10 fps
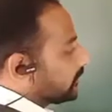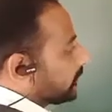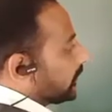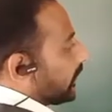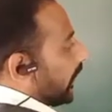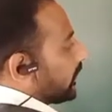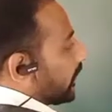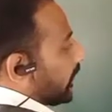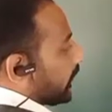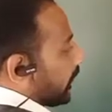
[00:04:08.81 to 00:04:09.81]
So then I
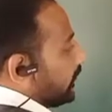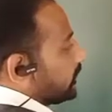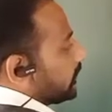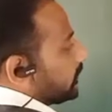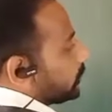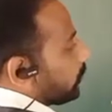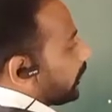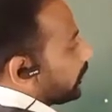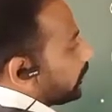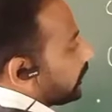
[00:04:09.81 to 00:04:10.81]
can write this
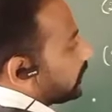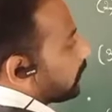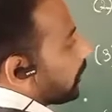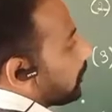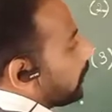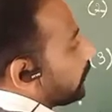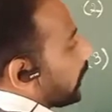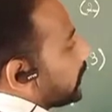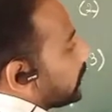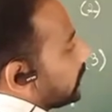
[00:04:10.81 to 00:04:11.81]
one in the form of
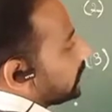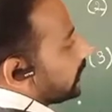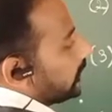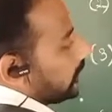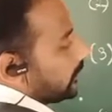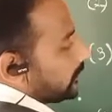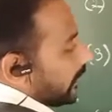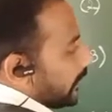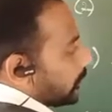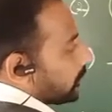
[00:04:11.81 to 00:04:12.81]
like this,
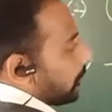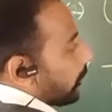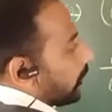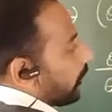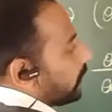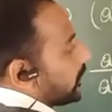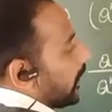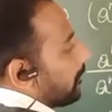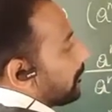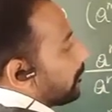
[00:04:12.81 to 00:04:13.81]
a to the power of
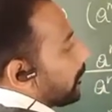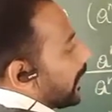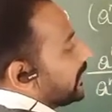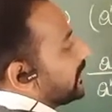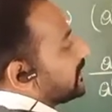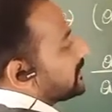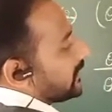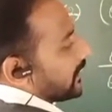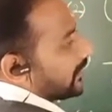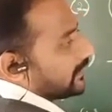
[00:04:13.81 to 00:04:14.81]
m minus
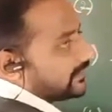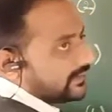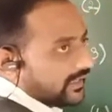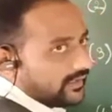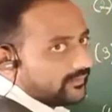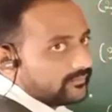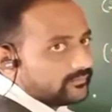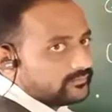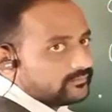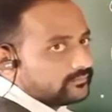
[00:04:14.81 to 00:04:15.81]
n.